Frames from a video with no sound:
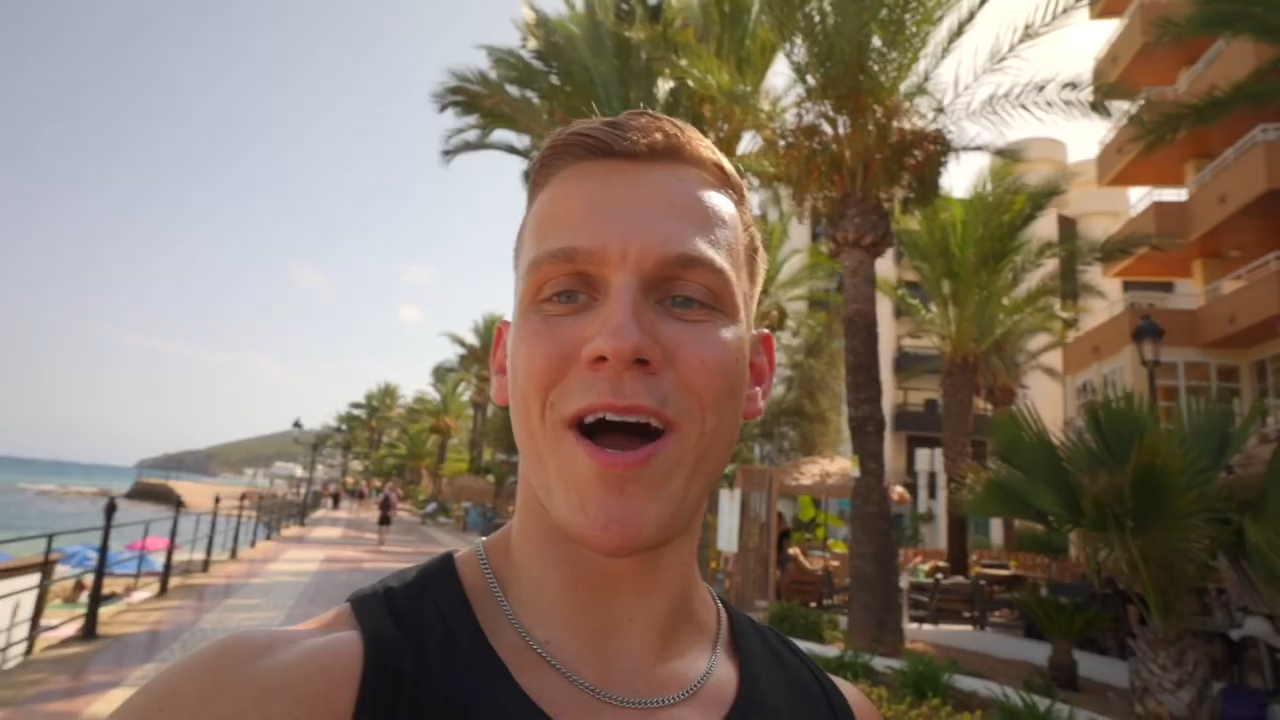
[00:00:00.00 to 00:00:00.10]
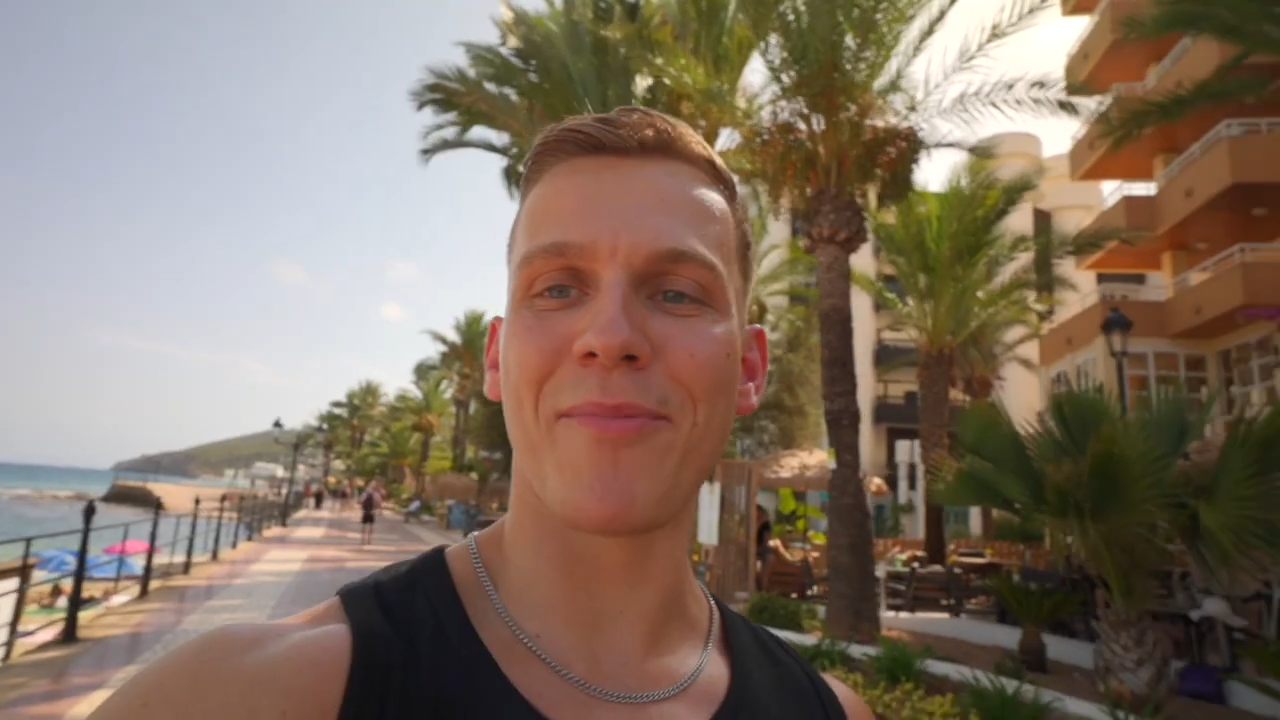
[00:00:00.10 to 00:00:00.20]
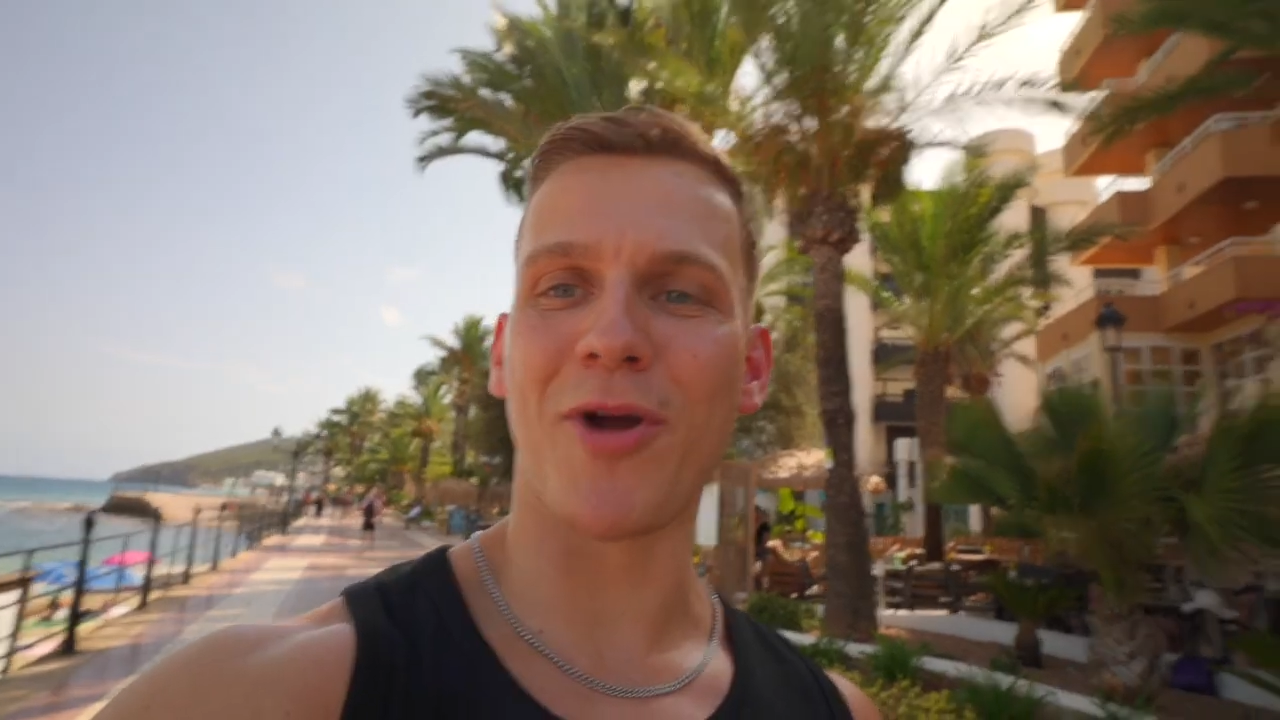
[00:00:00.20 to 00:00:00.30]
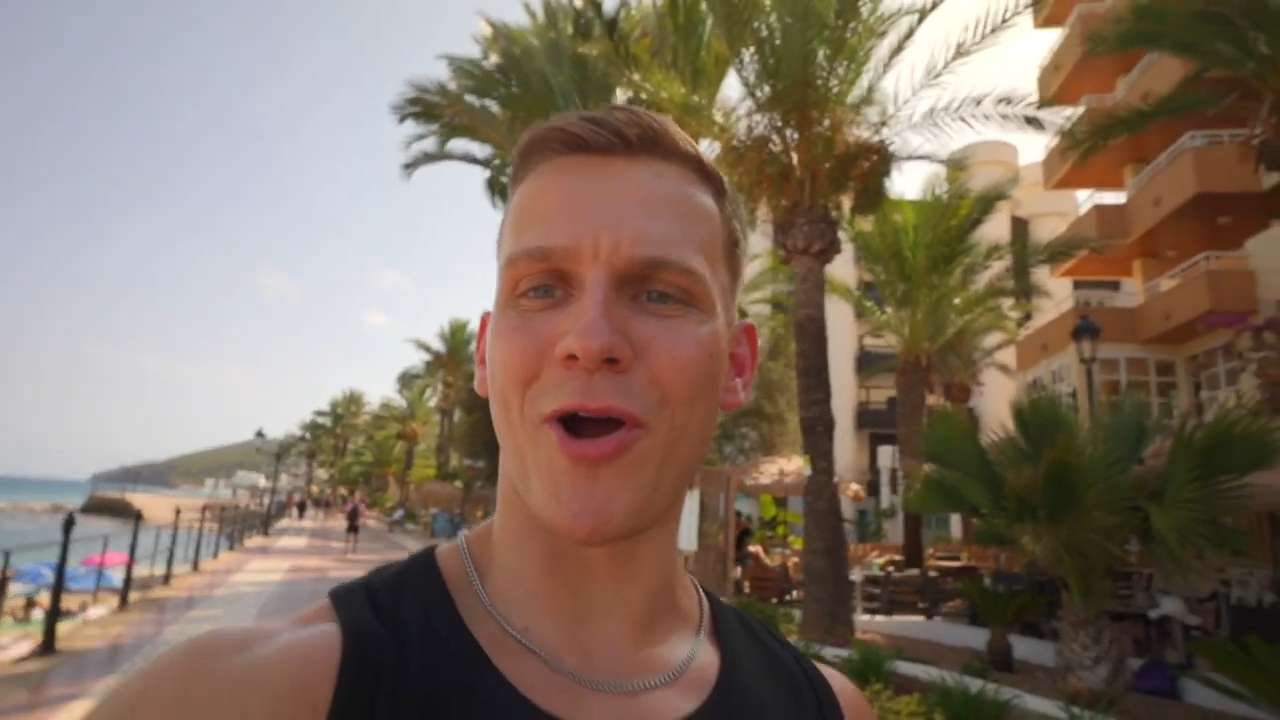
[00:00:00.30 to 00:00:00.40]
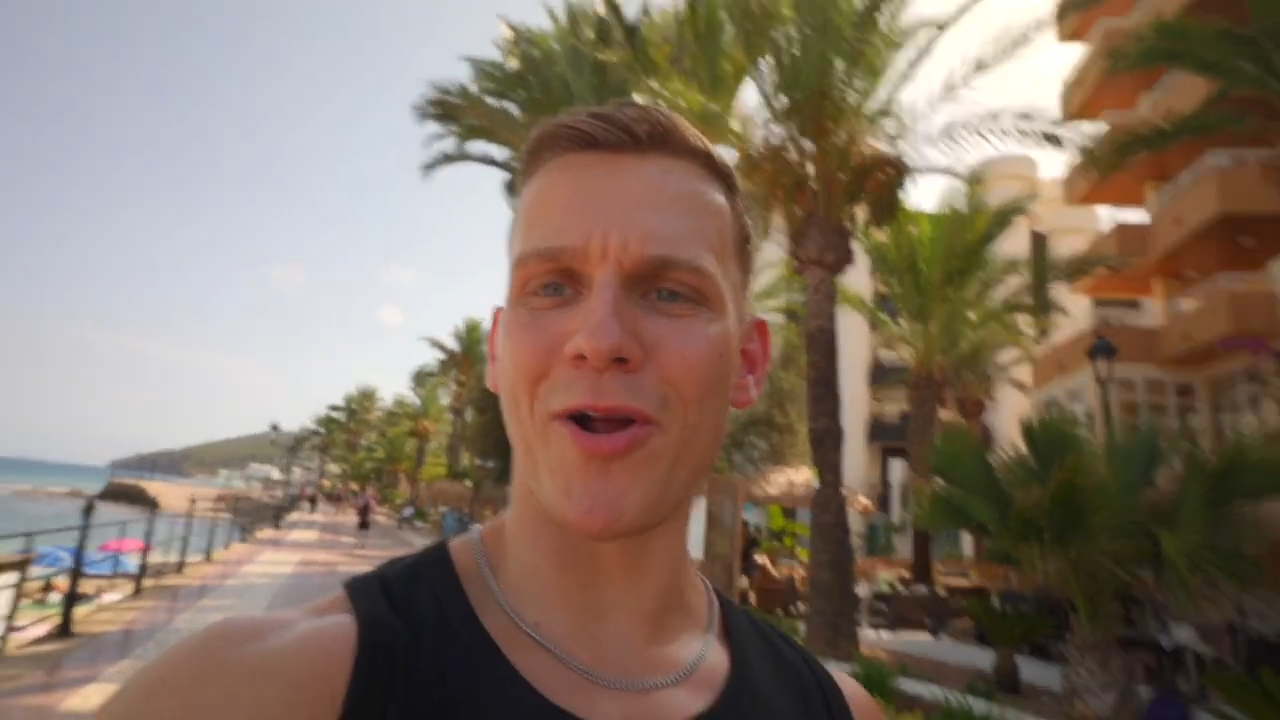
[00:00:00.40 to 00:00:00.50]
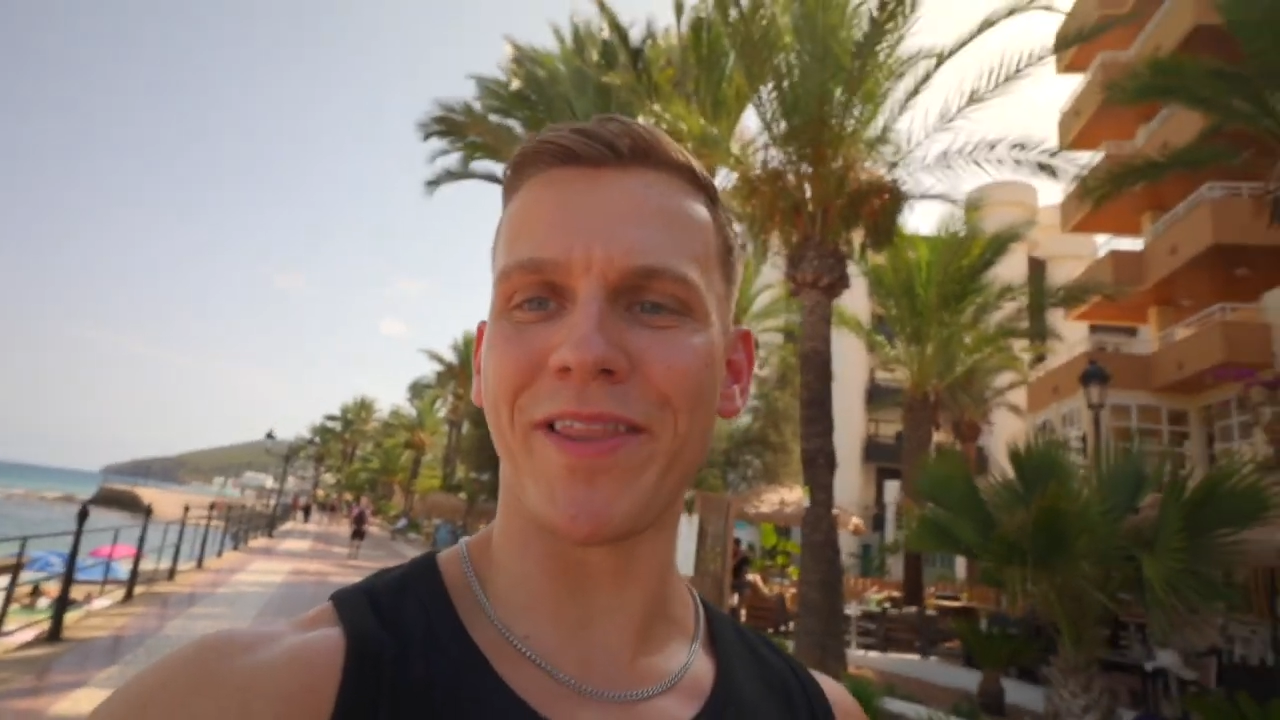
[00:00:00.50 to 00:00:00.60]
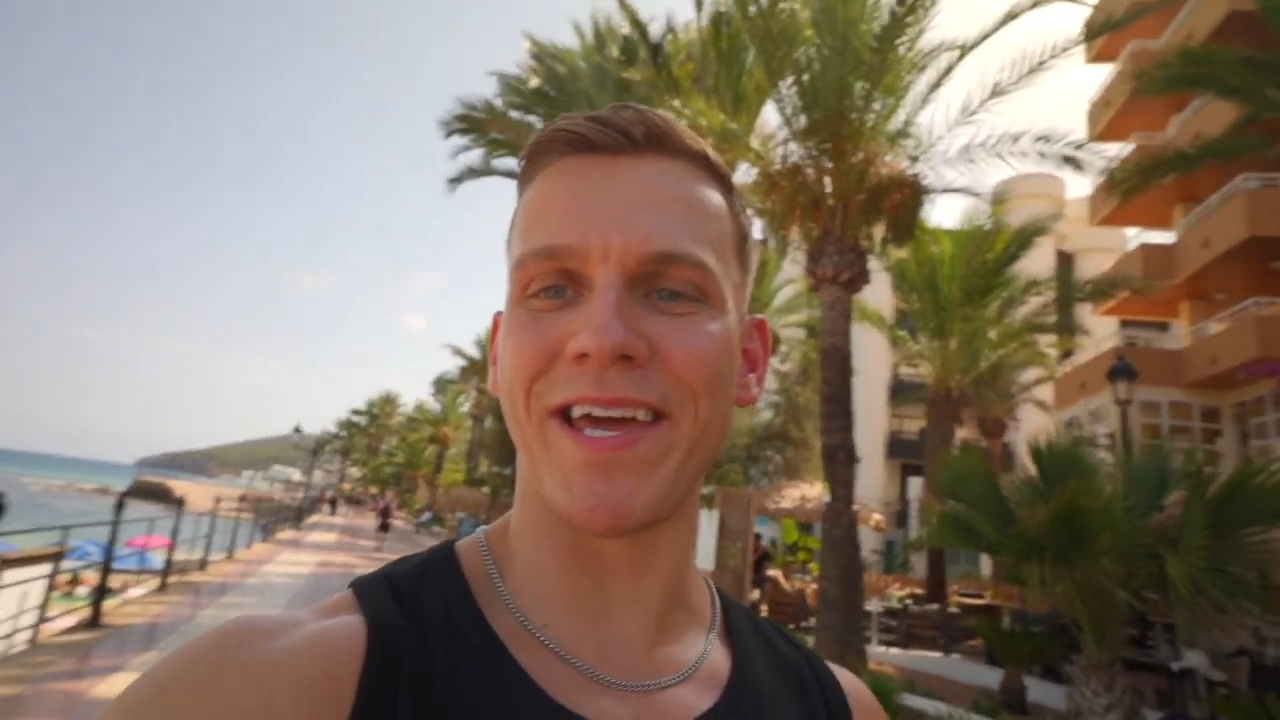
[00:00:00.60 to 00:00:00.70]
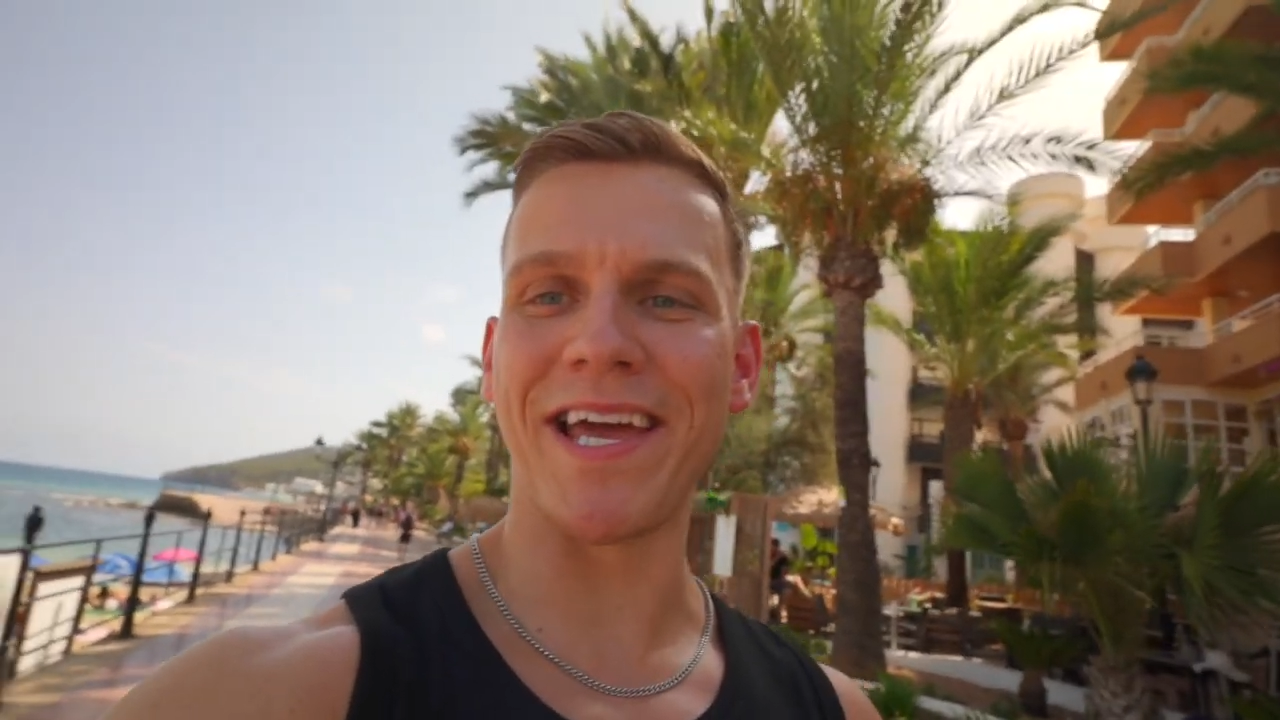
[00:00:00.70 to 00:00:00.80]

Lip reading: I'm currently